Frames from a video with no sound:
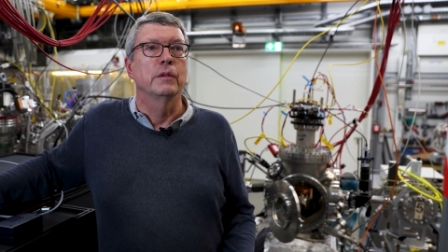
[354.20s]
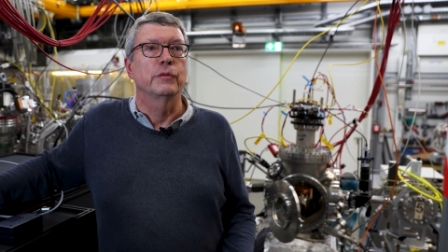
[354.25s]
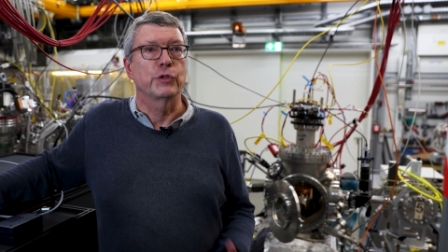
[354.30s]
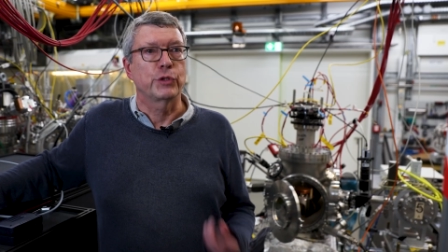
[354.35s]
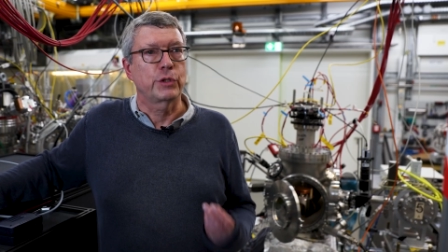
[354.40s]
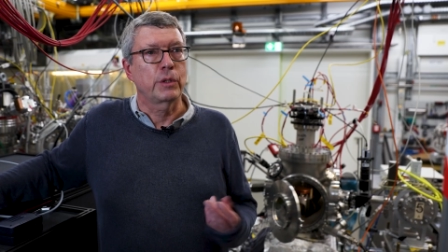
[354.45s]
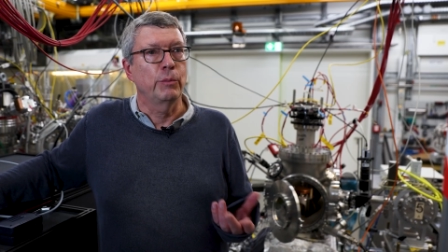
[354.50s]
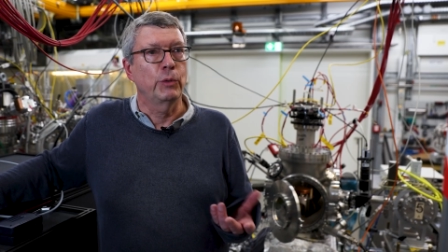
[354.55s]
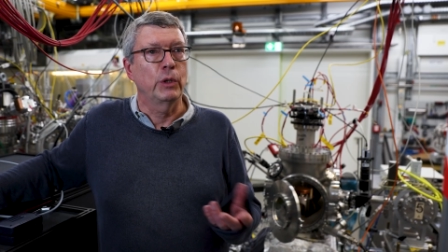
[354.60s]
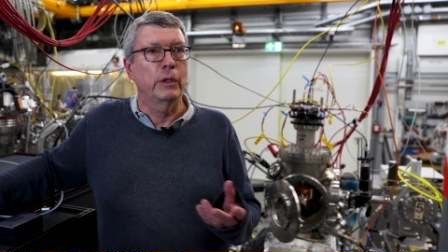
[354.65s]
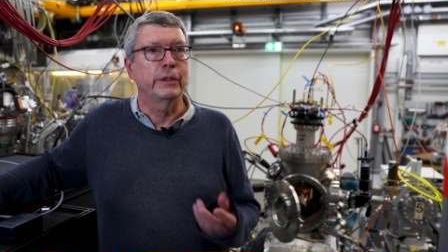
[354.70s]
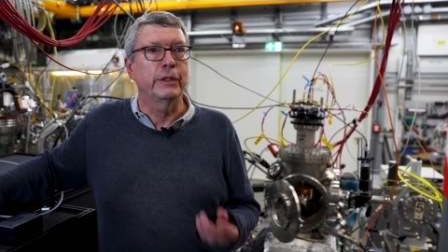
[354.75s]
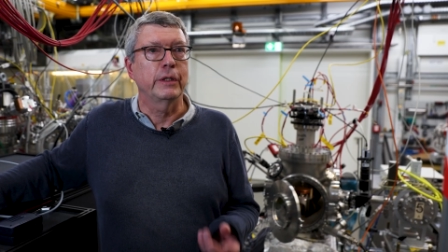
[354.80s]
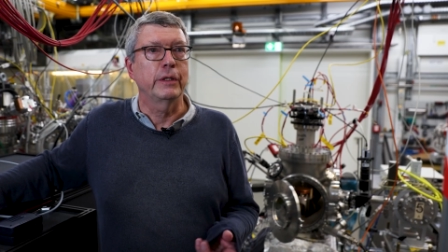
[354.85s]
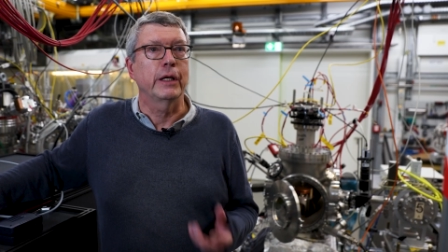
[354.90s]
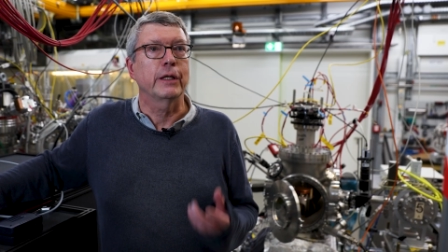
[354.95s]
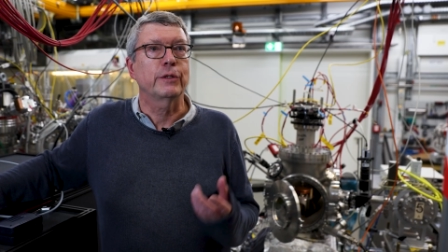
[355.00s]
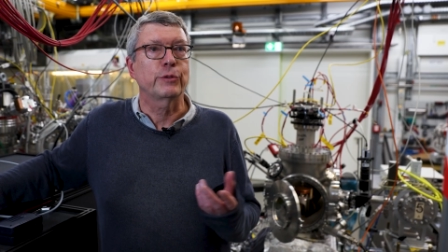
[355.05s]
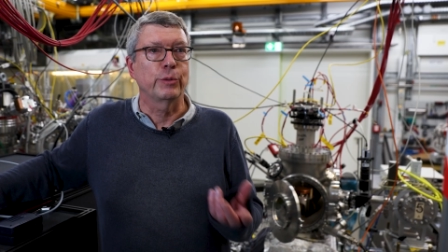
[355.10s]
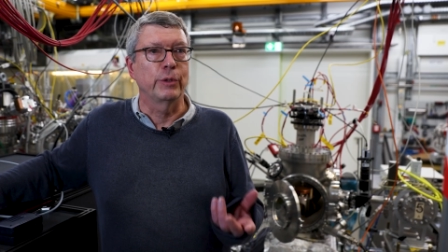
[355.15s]
The
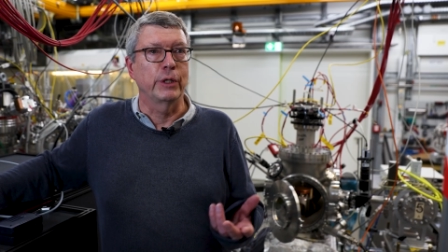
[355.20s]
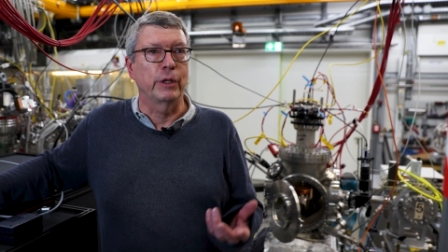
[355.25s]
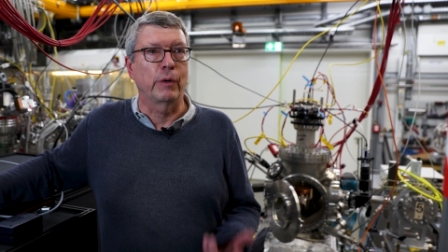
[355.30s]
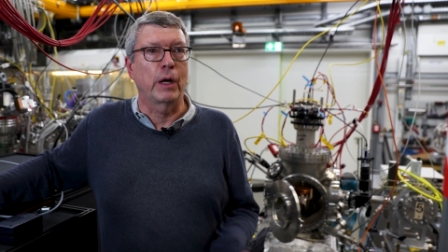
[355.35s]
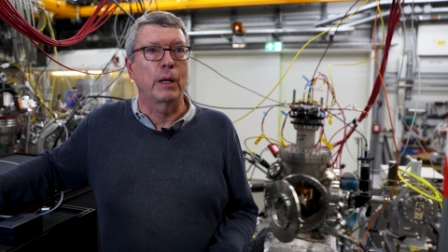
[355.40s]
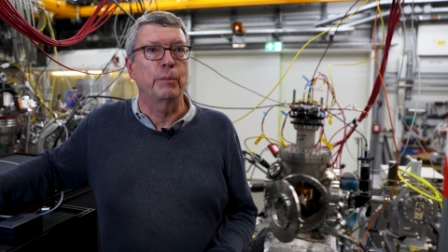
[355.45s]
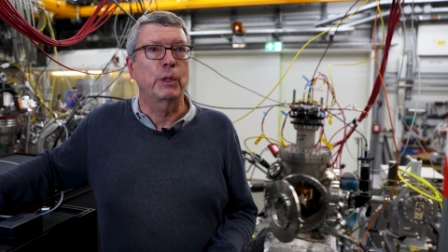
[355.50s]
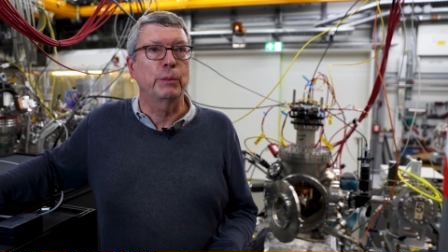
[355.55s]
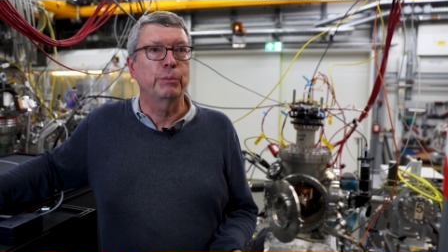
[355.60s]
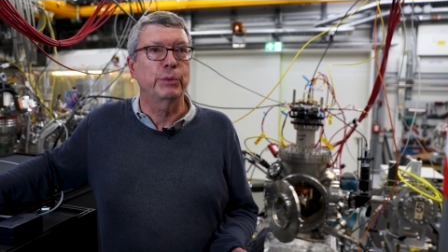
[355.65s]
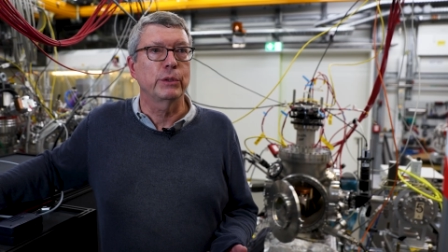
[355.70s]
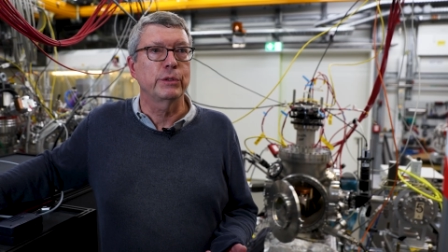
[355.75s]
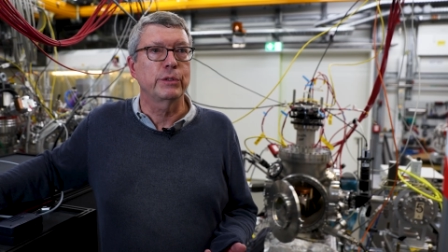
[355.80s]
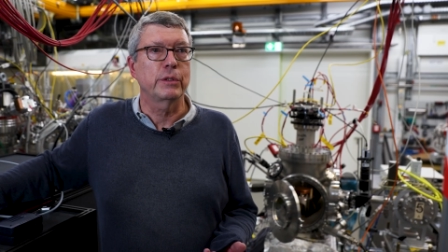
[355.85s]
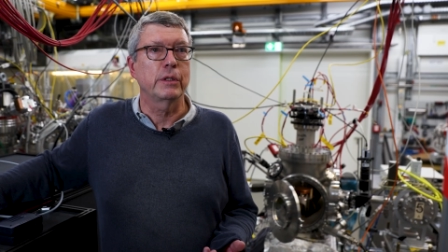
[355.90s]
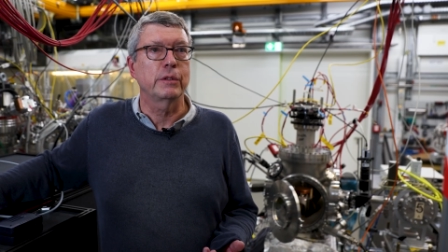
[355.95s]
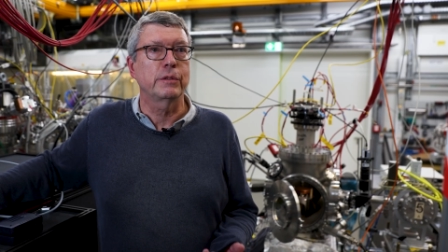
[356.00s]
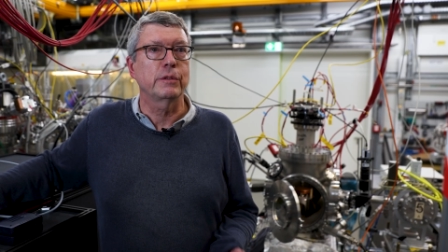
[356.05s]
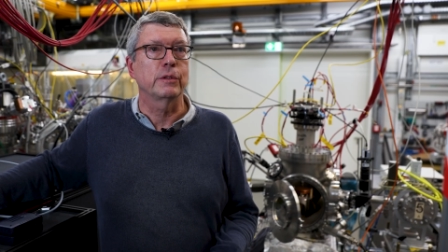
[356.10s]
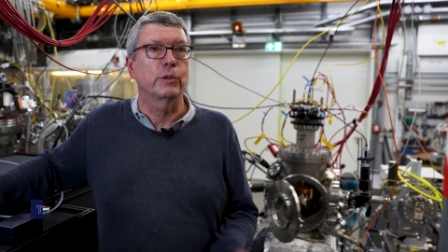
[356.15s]
stimulated X-ray Raman
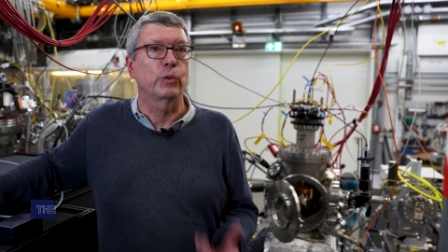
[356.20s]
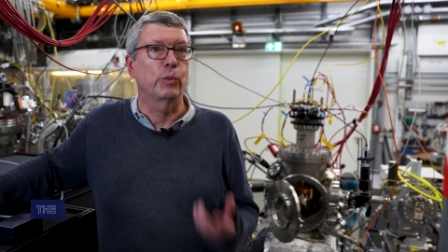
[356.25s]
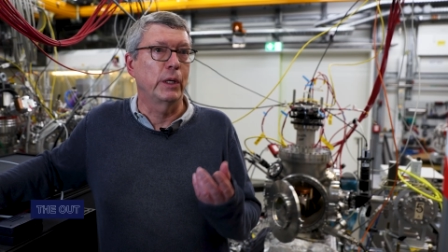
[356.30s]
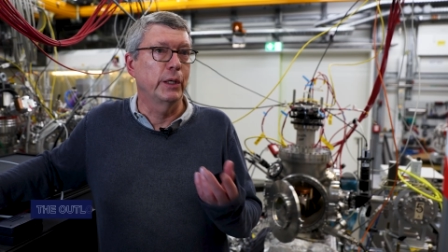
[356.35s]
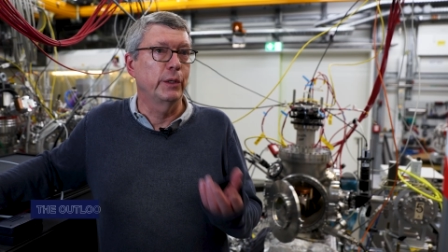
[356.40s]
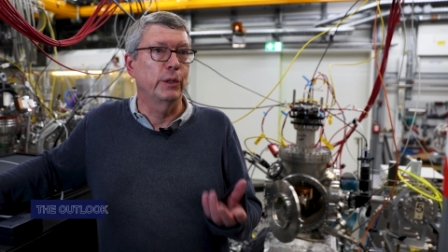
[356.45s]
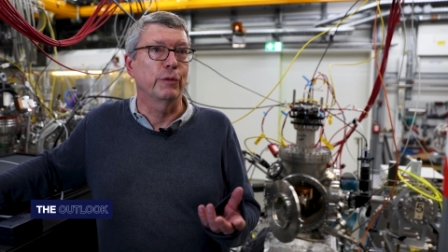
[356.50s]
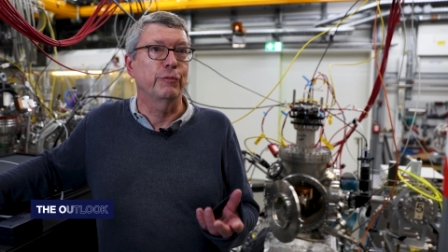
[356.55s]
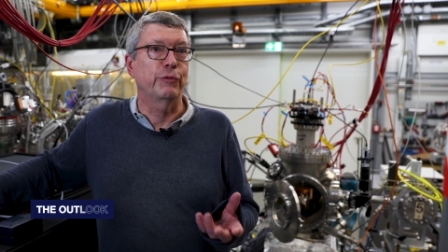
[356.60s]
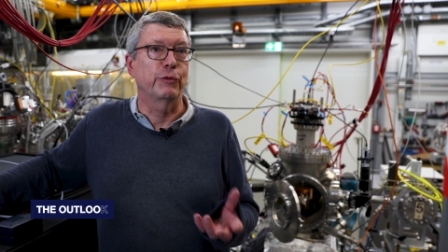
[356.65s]
process is one